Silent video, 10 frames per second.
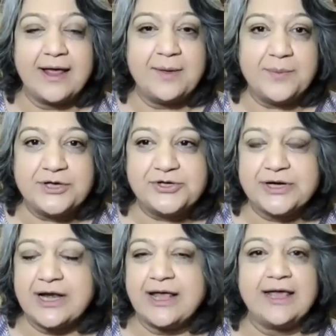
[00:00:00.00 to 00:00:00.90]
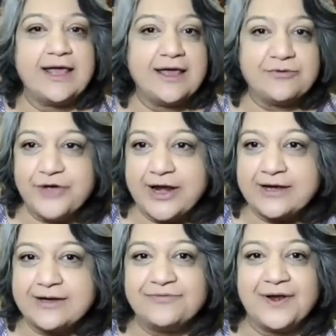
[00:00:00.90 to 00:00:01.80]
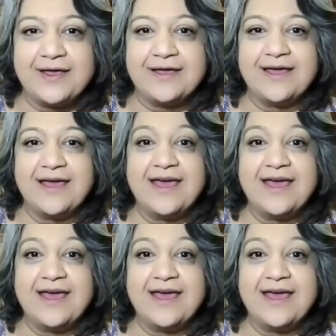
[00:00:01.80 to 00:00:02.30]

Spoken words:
immediately, effectively,